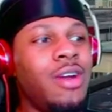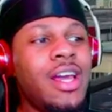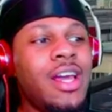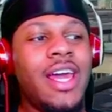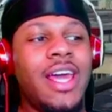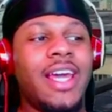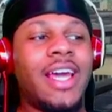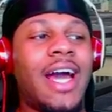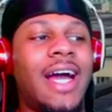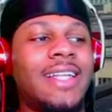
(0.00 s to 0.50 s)

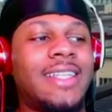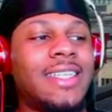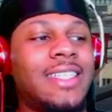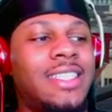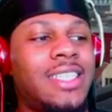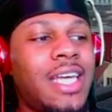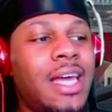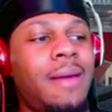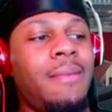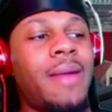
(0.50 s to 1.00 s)
It got this
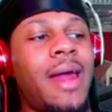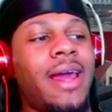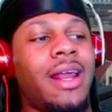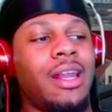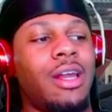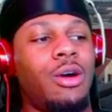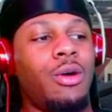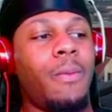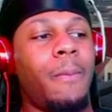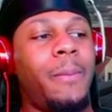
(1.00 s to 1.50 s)
same like
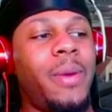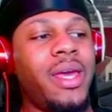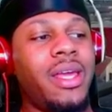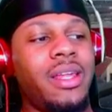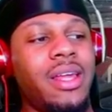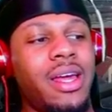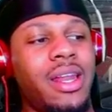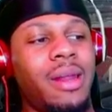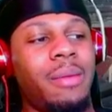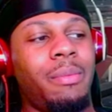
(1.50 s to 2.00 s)
little beat
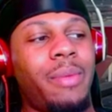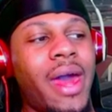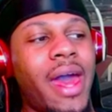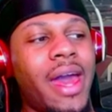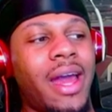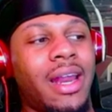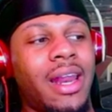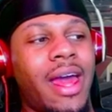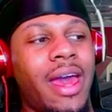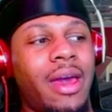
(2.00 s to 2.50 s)
in the
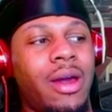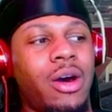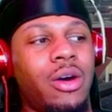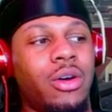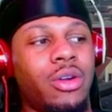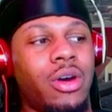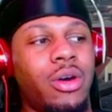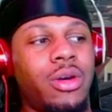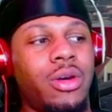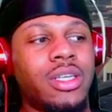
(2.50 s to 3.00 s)
back. Like, hold on.